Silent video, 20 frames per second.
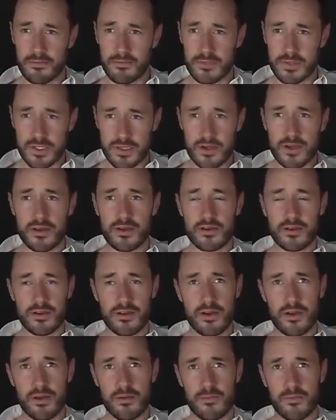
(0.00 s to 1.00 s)
so
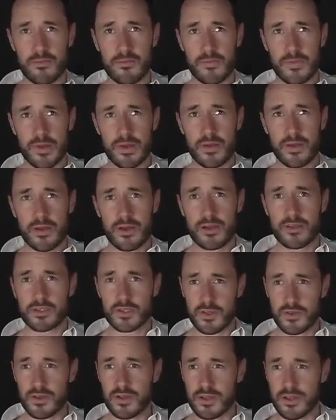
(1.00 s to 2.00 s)
I'm
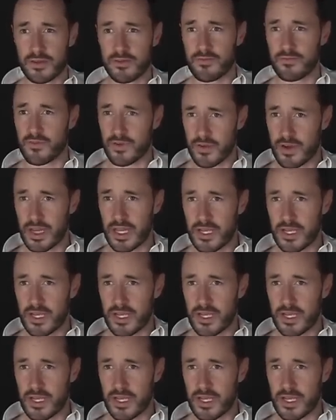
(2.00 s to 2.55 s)
certainly very